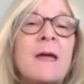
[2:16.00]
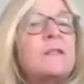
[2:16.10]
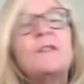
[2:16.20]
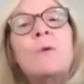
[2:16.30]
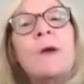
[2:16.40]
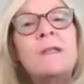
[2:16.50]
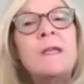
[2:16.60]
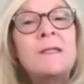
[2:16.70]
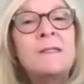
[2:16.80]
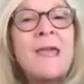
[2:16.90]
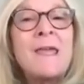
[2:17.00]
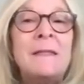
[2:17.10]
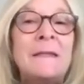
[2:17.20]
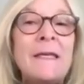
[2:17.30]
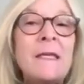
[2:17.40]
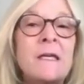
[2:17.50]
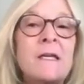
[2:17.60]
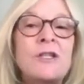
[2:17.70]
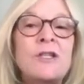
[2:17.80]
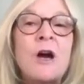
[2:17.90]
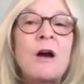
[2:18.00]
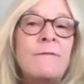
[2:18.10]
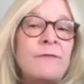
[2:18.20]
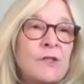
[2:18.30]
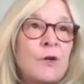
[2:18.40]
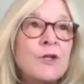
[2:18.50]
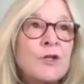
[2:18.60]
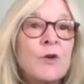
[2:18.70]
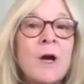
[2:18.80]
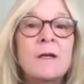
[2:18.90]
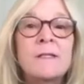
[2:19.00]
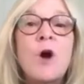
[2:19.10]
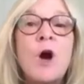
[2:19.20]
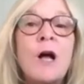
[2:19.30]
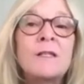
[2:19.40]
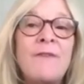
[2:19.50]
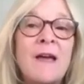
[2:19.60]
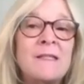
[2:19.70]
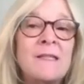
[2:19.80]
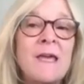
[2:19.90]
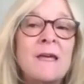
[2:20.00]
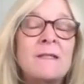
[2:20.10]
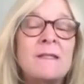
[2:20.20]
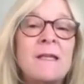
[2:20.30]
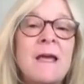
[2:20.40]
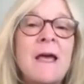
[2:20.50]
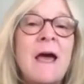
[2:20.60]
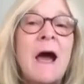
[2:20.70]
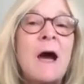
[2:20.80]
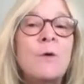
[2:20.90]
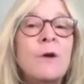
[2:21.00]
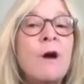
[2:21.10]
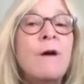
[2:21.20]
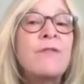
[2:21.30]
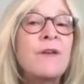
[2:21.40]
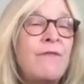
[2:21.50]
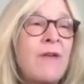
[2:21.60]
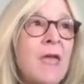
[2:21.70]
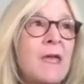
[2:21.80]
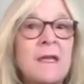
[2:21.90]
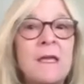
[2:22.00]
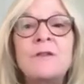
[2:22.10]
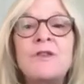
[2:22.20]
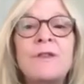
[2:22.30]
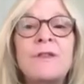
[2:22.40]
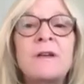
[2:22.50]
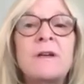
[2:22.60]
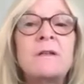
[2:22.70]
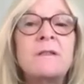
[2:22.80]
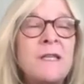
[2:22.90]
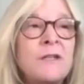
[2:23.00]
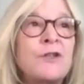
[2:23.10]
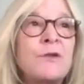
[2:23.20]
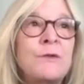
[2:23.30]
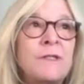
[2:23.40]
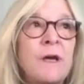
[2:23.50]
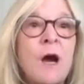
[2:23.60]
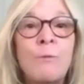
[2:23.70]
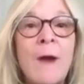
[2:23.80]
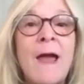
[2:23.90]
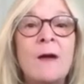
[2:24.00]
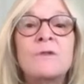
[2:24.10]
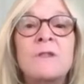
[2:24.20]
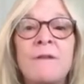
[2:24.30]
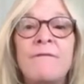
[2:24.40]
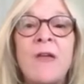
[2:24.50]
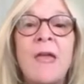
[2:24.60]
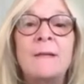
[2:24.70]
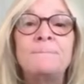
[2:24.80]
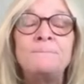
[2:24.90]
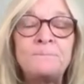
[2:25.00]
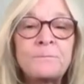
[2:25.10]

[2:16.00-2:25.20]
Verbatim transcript: and so it is a leakage of certain drugs called vesicants out of the vein into the tissues around the vein